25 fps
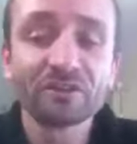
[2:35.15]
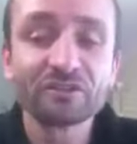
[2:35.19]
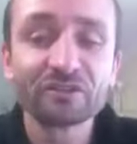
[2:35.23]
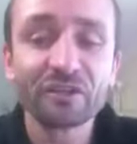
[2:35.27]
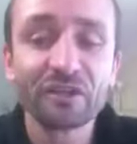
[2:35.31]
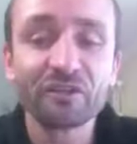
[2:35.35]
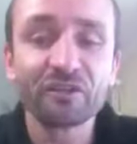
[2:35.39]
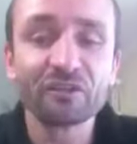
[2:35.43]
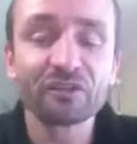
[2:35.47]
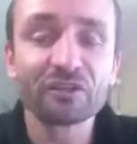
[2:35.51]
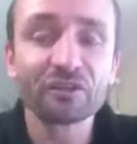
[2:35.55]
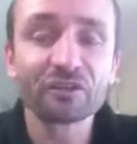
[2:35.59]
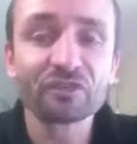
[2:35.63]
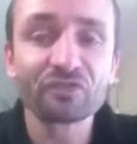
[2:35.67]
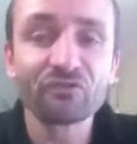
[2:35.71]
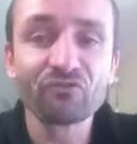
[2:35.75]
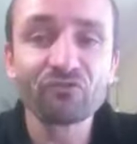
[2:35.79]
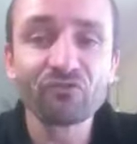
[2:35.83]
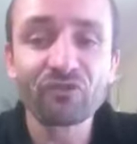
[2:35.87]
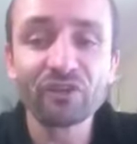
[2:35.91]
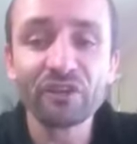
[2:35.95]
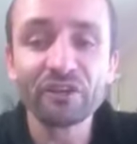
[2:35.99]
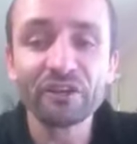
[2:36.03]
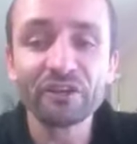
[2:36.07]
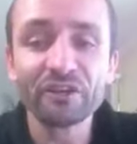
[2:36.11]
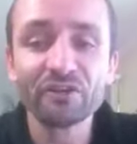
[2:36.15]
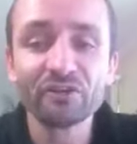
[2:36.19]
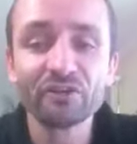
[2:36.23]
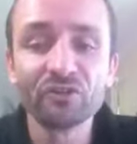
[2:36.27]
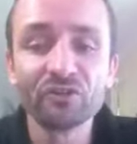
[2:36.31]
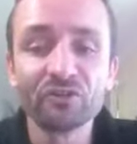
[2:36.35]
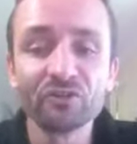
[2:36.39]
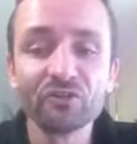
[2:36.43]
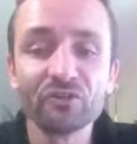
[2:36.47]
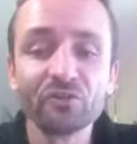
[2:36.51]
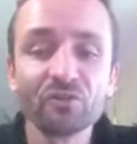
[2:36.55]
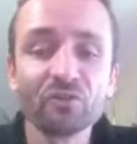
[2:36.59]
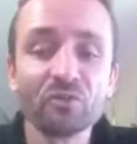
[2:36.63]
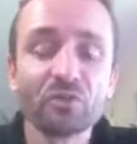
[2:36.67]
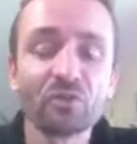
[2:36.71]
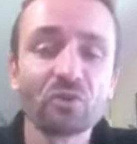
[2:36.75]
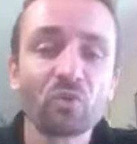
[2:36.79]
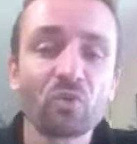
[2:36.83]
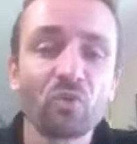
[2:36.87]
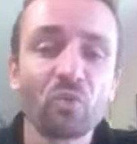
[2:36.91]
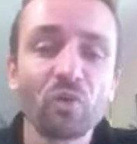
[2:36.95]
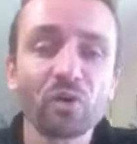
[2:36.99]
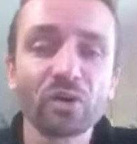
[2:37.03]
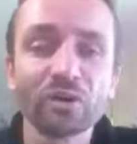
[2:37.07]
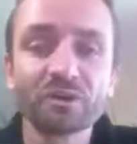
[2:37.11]
So look, it's a really new
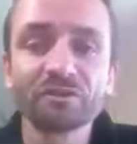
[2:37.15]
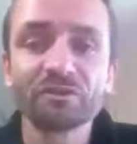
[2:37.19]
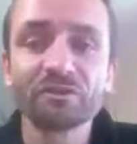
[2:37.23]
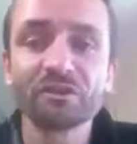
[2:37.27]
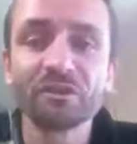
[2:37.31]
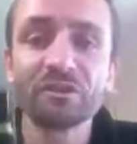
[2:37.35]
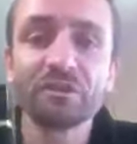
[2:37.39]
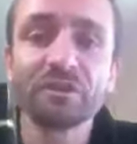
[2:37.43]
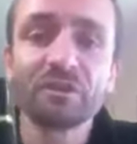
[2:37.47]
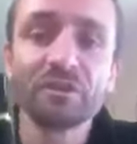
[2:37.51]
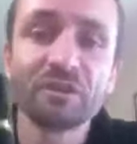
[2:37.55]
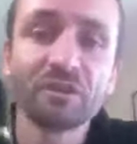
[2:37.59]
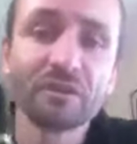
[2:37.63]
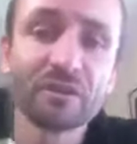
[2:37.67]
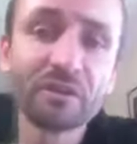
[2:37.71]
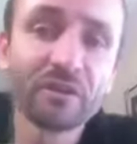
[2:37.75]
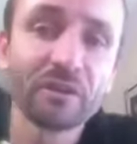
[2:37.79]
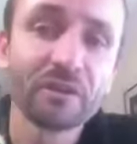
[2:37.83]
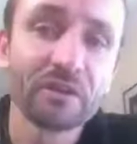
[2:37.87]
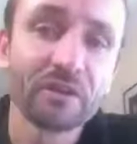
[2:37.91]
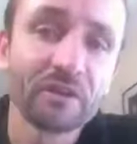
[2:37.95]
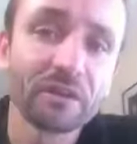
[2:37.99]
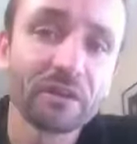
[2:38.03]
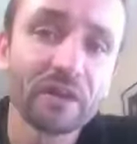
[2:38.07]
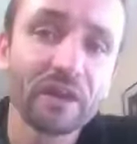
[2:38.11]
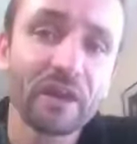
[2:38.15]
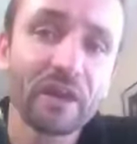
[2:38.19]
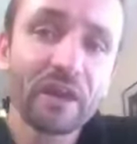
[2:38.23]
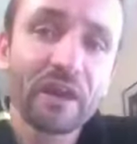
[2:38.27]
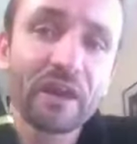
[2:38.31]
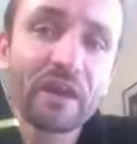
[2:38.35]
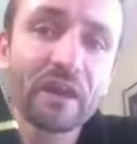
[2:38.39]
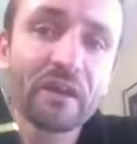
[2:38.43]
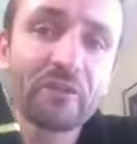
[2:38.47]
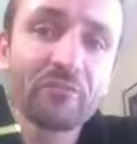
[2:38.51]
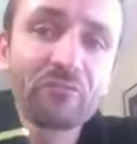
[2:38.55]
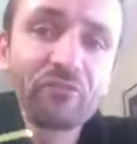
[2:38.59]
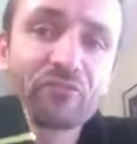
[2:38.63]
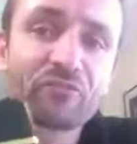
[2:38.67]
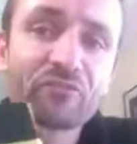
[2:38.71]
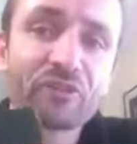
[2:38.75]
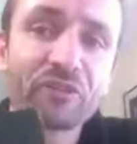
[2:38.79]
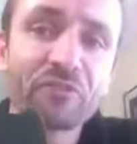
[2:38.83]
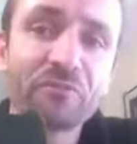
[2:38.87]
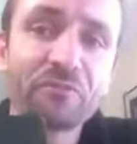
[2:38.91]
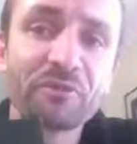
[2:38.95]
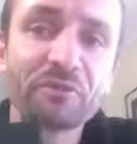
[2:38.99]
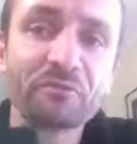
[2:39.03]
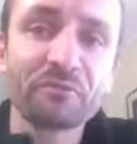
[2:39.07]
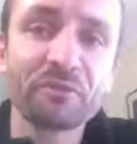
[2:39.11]
quality um,
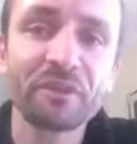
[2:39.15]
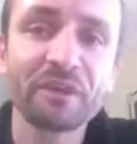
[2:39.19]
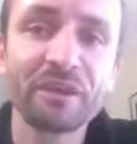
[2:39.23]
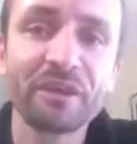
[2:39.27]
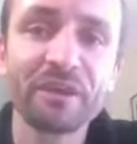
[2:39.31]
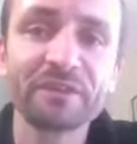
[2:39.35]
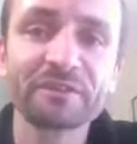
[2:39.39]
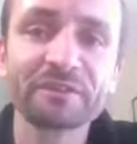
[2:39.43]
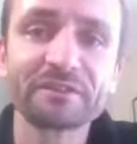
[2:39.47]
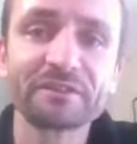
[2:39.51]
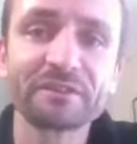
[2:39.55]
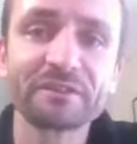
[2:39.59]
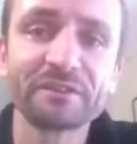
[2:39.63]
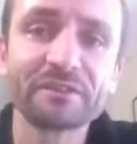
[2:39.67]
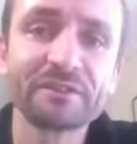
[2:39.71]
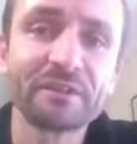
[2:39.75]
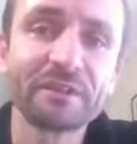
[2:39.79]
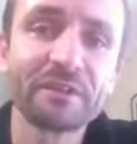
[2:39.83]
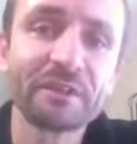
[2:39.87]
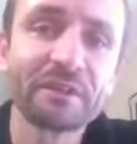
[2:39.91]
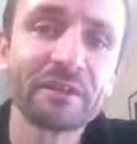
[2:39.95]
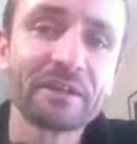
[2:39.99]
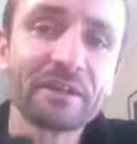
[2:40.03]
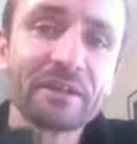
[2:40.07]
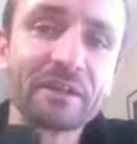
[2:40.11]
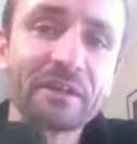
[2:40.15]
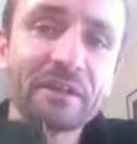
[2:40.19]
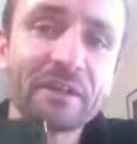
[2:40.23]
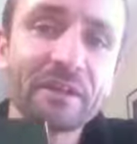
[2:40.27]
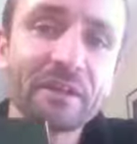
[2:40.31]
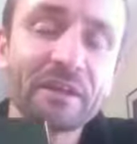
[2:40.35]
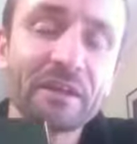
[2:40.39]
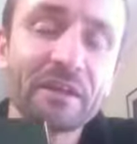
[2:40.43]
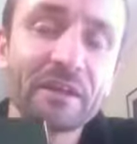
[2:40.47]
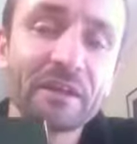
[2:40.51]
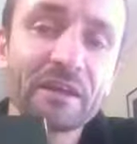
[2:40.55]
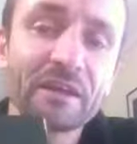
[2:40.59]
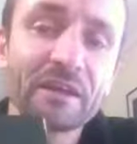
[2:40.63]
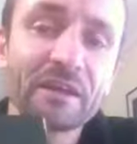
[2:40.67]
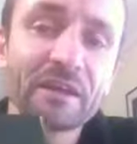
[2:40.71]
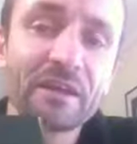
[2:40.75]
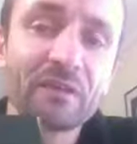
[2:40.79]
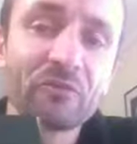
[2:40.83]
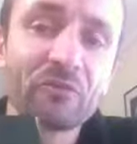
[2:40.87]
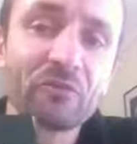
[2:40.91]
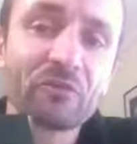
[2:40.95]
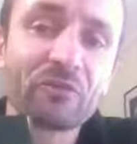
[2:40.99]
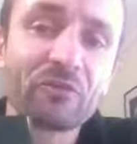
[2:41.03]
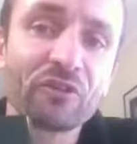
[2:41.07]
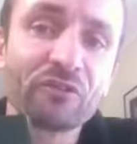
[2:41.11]
premium kit
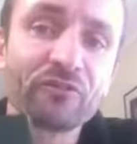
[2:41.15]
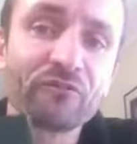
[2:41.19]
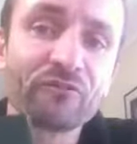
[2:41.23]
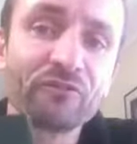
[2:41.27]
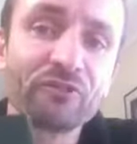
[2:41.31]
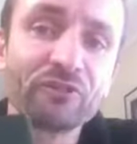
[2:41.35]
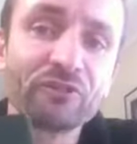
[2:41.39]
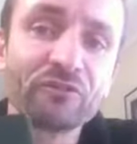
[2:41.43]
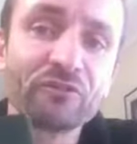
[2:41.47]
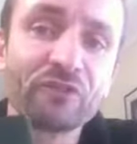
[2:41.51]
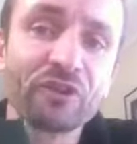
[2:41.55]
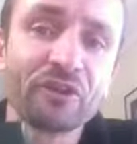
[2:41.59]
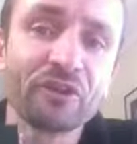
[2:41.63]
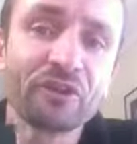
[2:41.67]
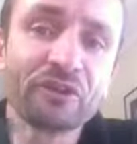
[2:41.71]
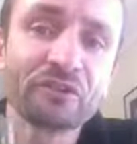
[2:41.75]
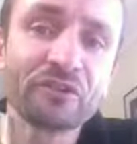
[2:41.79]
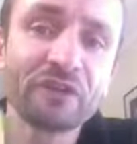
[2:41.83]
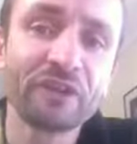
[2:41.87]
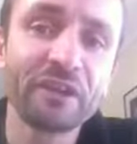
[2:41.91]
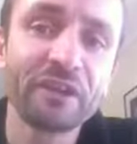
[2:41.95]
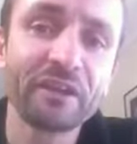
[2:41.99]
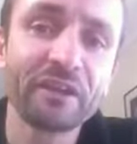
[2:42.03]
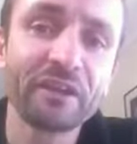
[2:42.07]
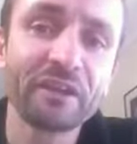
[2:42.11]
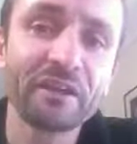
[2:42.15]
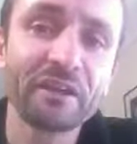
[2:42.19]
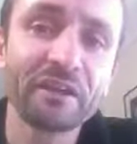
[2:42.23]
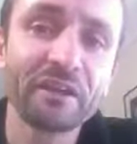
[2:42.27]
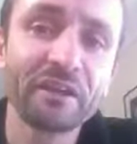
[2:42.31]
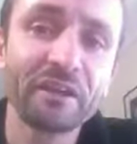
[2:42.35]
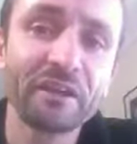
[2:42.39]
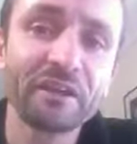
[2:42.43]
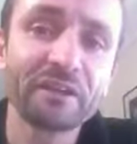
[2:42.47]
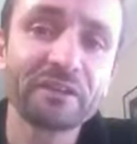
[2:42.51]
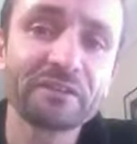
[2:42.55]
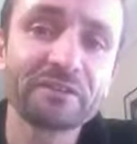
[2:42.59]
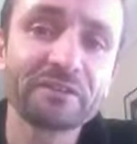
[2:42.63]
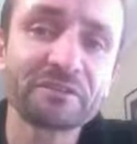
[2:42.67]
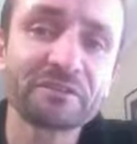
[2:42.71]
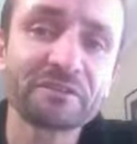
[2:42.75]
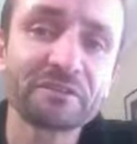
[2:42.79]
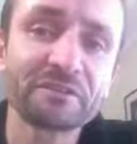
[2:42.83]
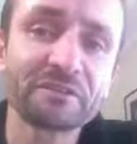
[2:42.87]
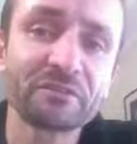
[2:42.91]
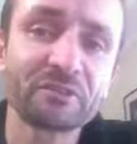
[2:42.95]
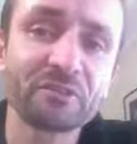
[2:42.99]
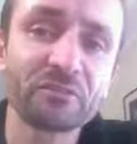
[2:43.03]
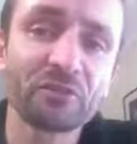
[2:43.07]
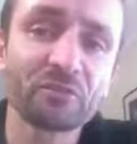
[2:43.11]
that we're offering you guys here. In
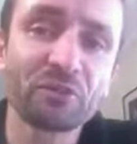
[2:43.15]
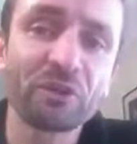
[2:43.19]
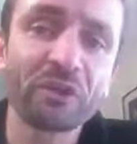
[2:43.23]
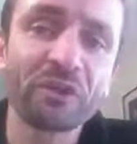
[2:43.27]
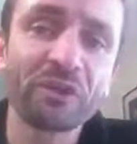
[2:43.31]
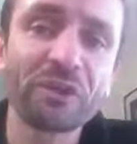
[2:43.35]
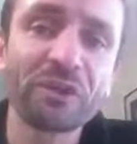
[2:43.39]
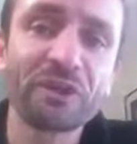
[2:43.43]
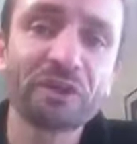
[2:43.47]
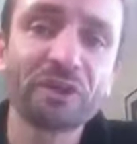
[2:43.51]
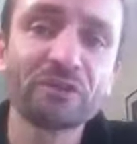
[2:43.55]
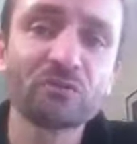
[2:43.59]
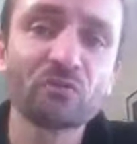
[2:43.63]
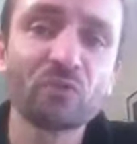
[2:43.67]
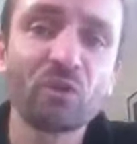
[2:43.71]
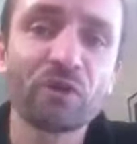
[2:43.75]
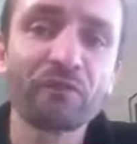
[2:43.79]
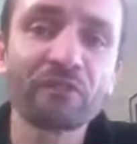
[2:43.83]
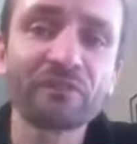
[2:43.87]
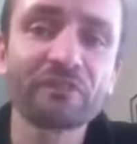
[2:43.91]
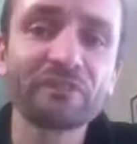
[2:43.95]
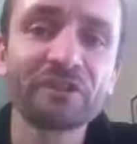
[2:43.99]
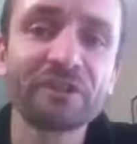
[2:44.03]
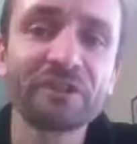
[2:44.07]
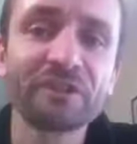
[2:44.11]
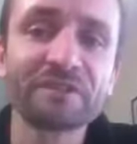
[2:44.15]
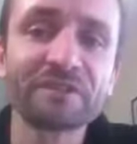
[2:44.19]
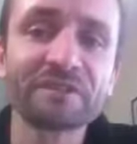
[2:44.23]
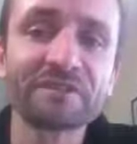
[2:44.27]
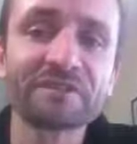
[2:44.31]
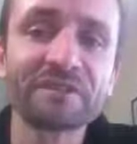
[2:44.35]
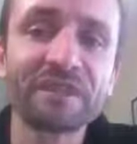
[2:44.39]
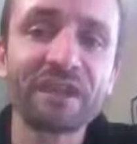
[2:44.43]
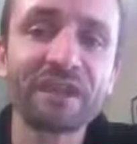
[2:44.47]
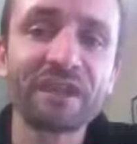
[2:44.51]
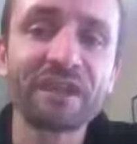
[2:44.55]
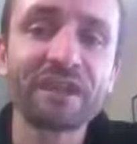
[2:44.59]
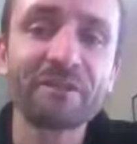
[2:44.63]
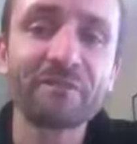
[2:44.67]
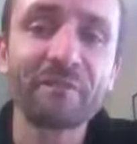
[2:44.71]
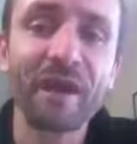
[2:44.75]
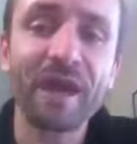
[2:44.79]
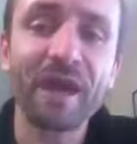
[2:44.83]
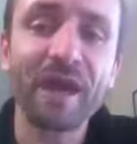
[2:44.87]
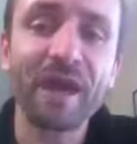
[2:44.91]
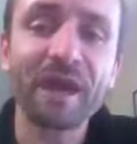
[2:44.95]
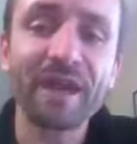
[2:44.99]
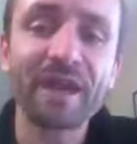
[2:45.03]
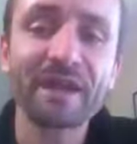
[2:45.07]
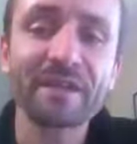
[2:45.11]
this comes with a year's warranty, the same
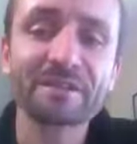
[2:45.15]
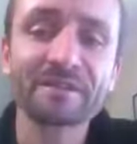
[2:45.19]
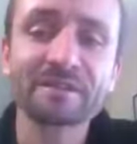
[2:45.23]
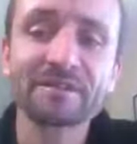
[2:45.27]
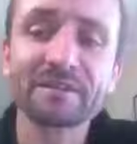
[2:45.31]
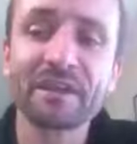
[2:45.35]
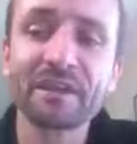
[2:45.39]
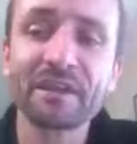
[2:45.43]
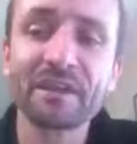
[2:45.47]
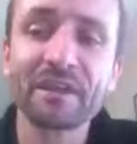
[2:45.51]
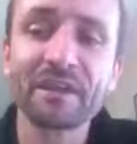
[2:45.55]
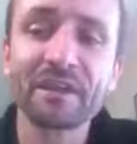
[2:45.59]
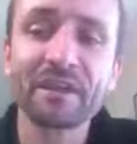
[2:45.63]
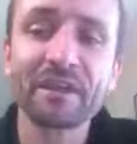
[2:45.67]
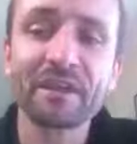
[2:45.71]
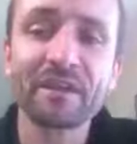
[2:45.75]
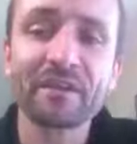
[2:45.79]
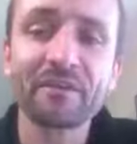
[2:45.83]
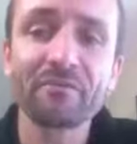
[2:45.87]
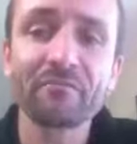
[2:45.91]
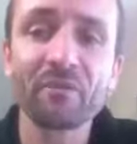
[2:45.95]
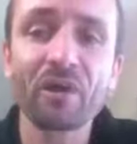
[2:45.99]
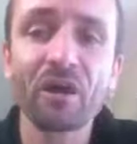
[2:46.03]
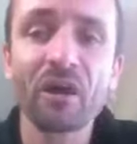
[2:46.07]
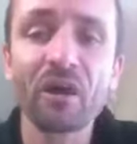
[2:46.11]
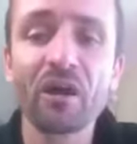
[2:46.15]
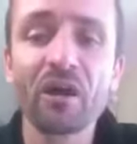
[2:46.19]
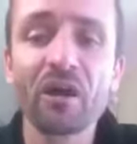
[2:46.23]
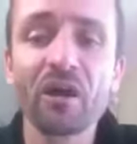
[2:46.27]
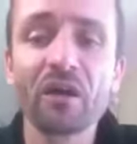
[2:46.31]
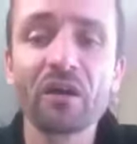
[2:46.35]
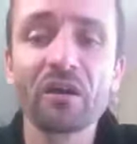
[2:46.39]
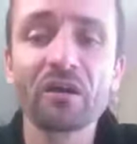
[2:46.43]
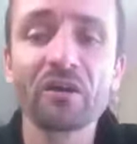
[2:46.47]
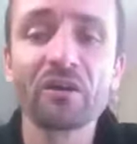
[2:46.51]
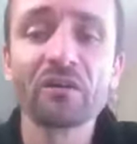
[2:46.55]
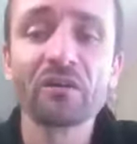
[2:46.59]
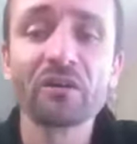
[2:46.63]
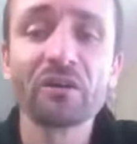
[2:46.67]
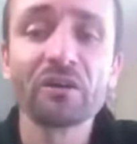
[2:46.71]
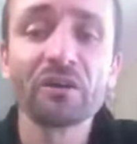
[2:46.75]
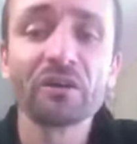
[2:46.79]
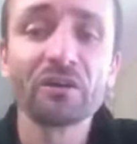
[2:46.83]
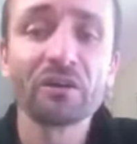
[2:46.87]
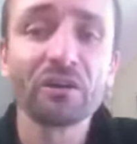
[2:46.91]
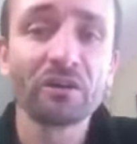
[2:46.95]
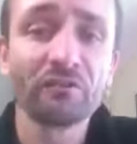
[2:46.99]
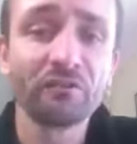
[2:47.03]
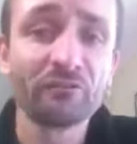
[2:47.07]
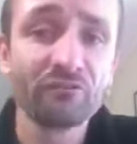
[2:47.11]
as um, our
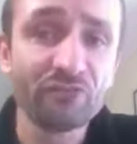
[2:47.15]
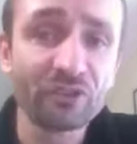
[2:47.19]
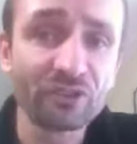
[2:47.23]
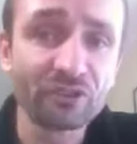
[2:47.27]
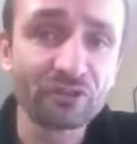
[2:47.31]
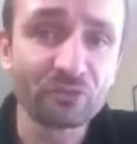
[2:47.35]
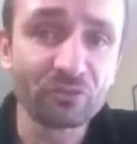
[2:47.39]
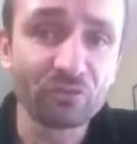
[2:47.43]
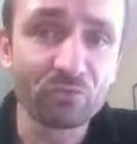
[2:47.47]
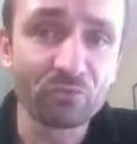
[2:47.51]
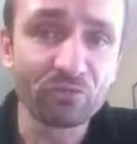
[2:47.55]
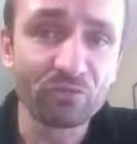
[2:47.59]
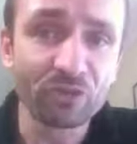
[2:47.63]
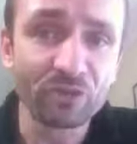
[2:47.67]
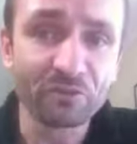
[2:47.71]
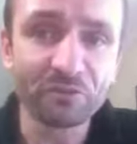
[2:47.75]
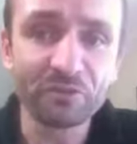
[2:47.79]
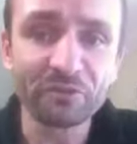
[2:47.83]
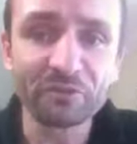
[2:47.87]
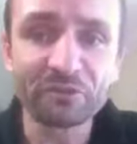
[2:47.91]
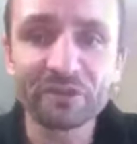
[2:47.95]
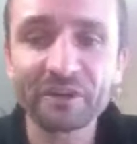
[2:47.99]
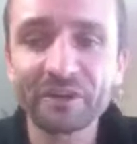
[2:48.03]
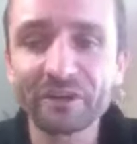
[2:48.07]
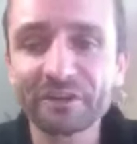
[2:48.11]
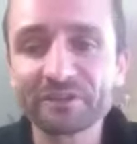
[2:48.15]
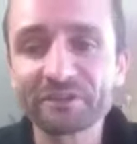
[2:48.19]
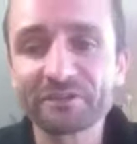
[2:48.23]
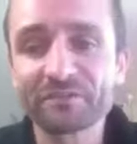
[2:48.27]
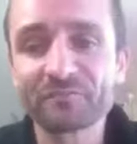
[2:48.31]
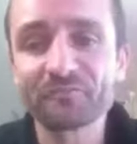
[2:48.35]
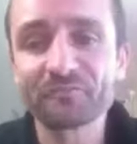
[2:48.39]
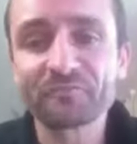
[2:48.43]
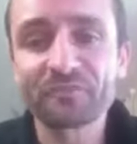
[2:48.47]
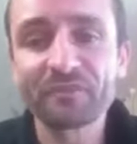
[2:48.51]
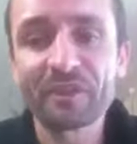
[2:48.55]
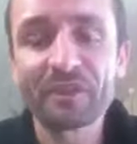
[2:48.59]
original premium kit.